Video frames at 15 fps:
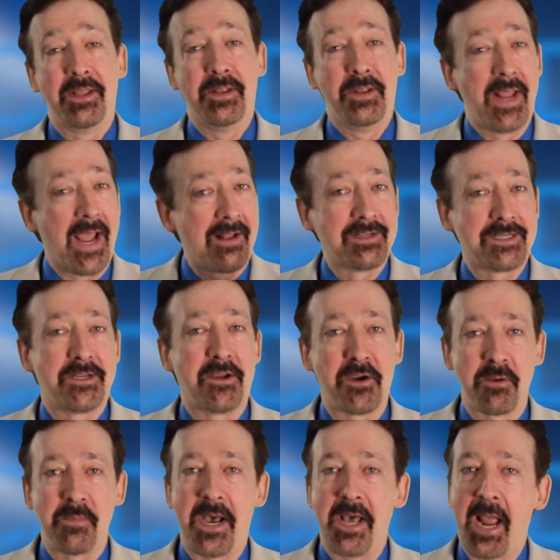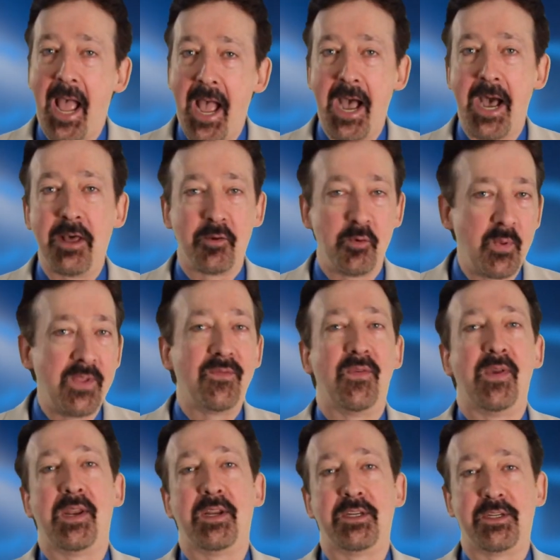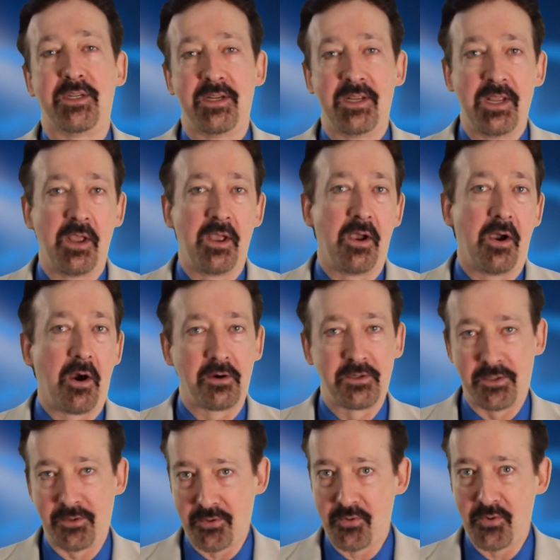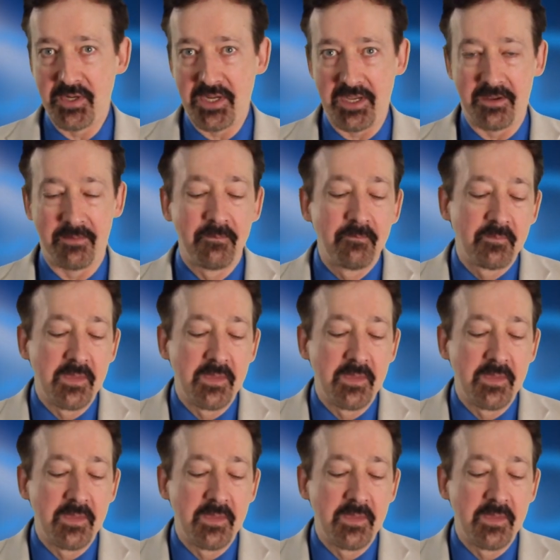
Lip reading: Now let's talk about how do we finish our zirconia.